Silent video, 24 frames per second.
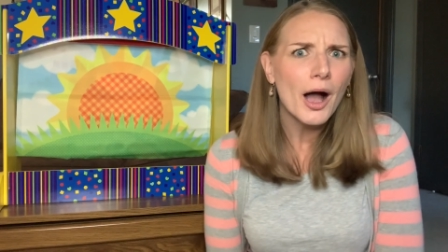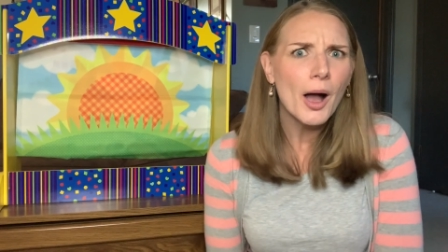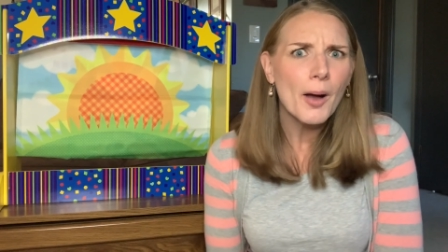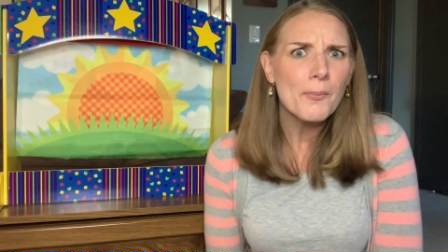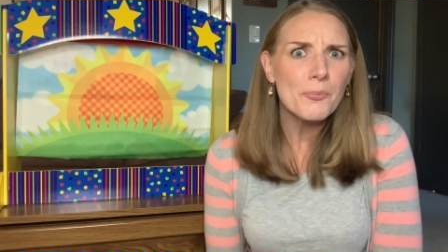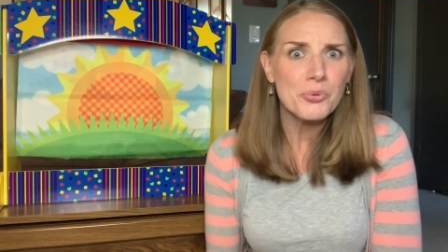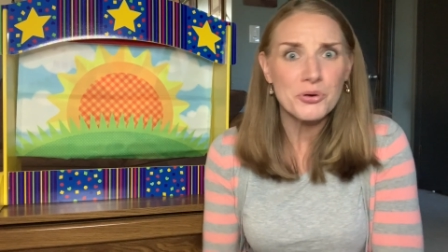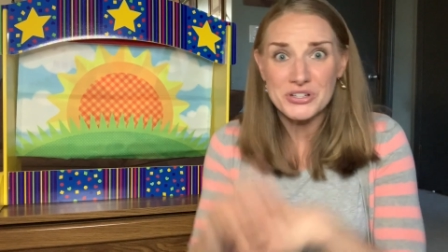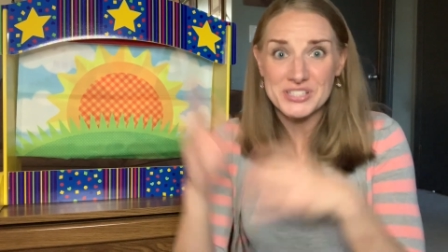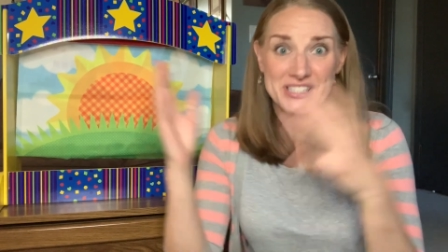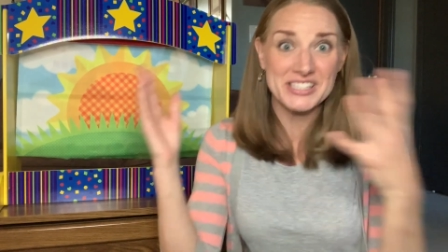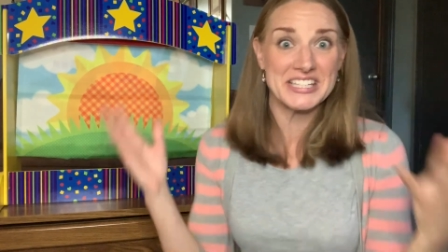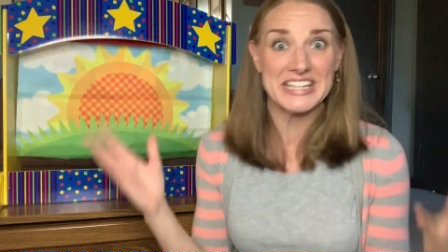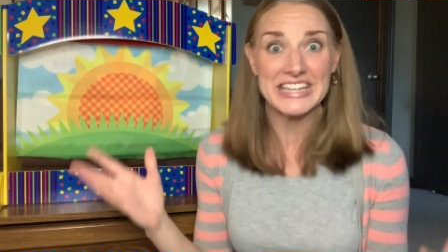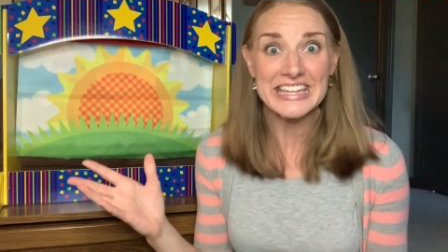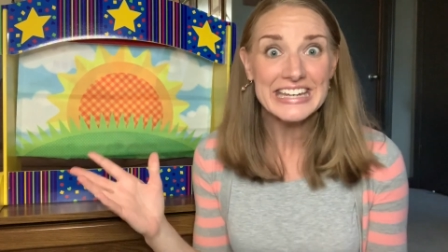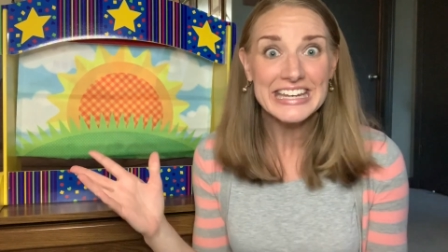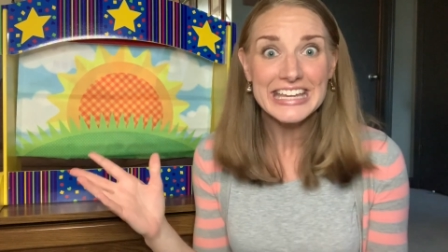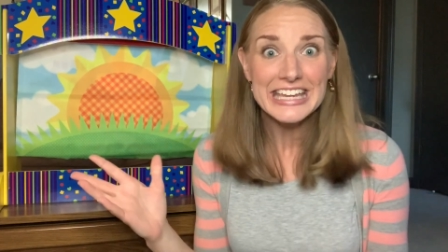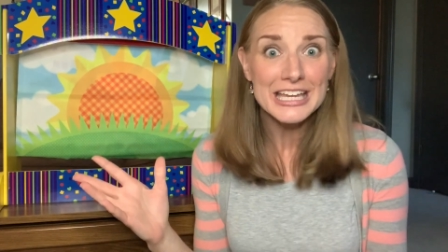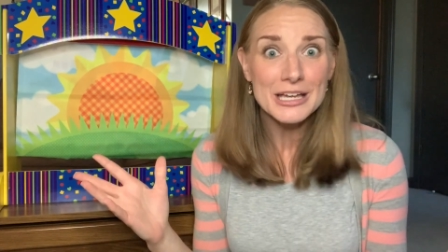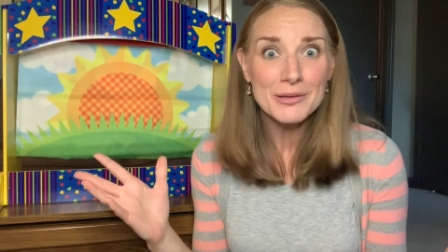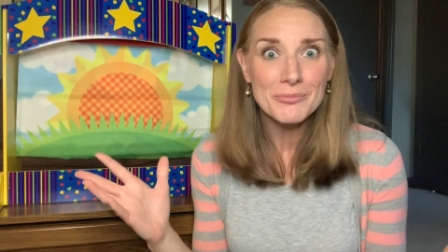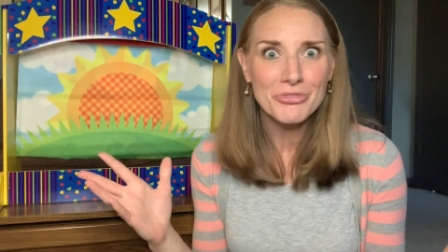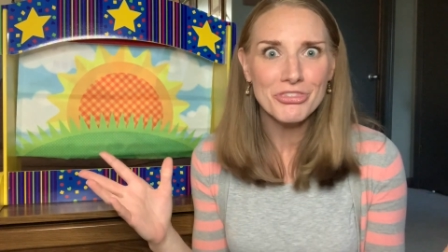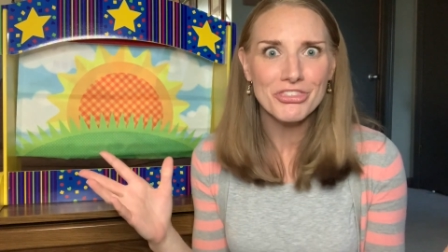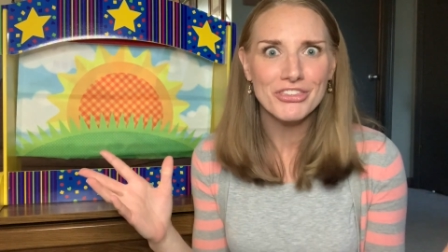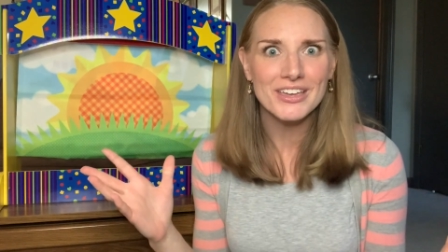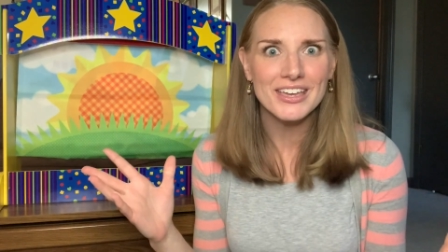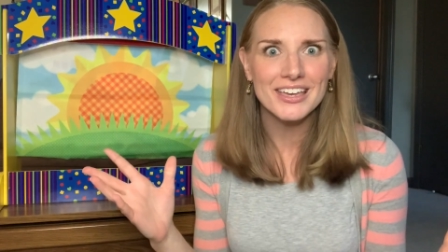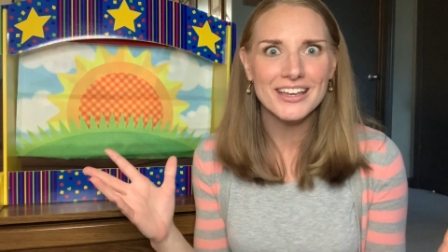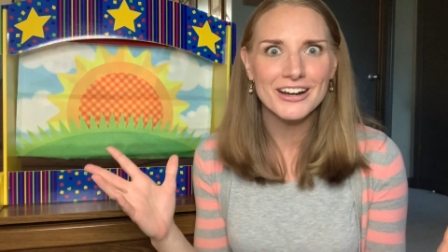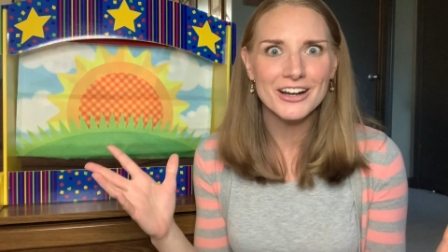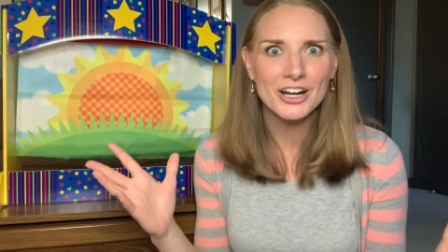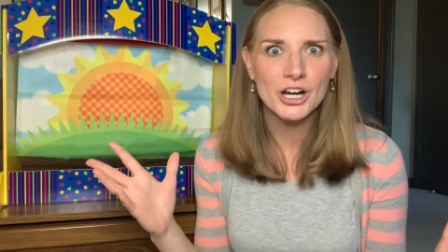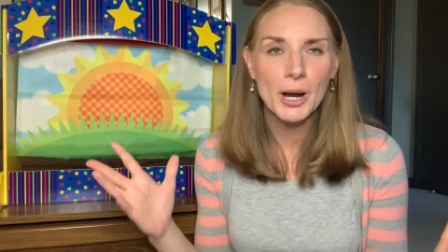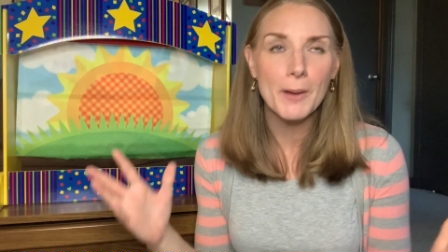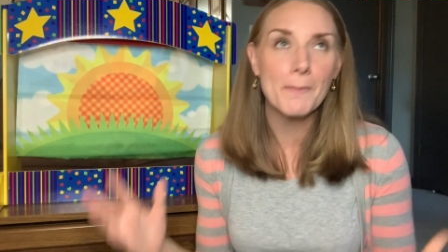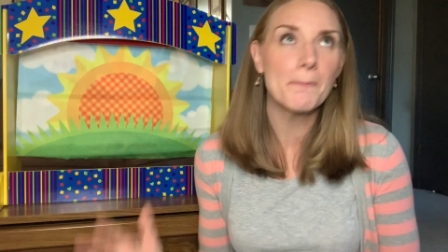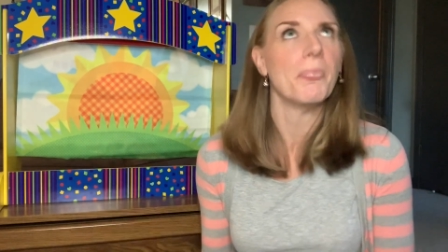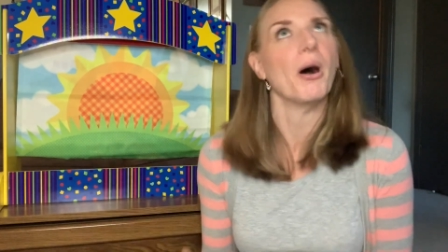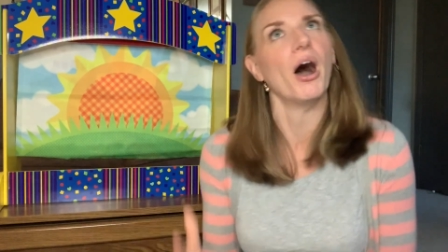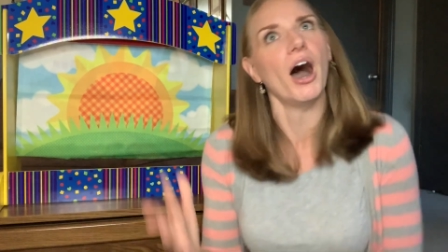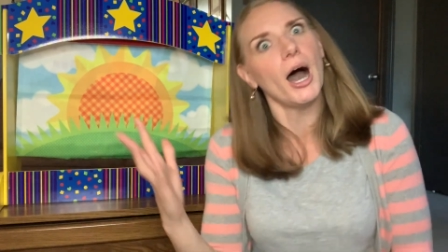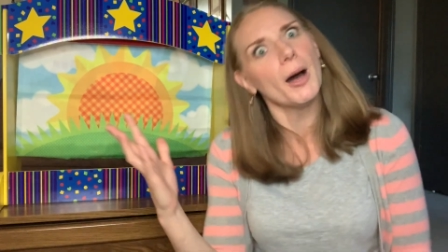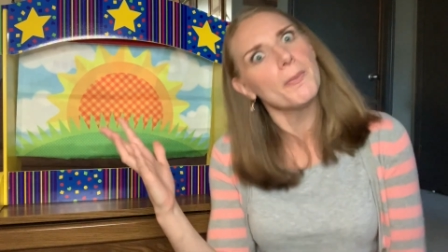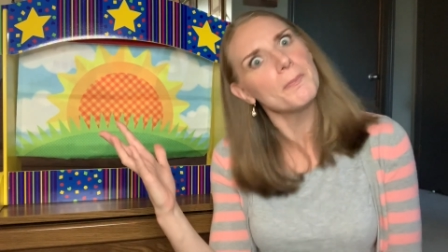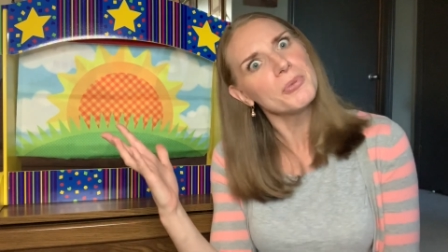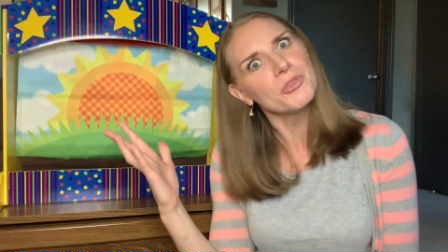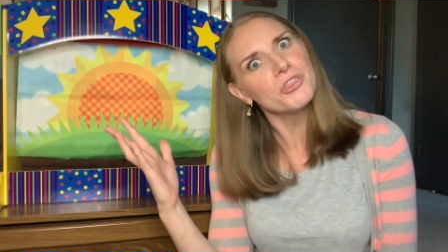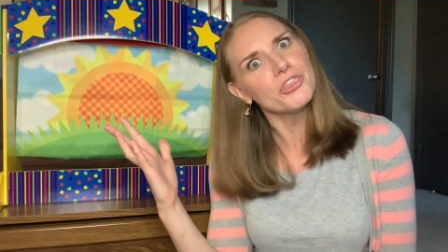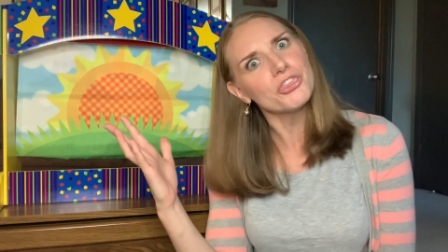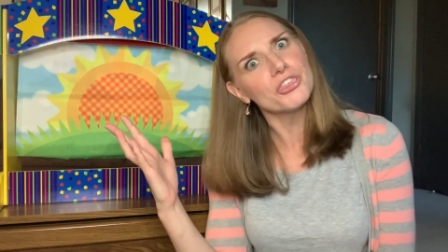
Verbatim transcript: proscenium theater, puppet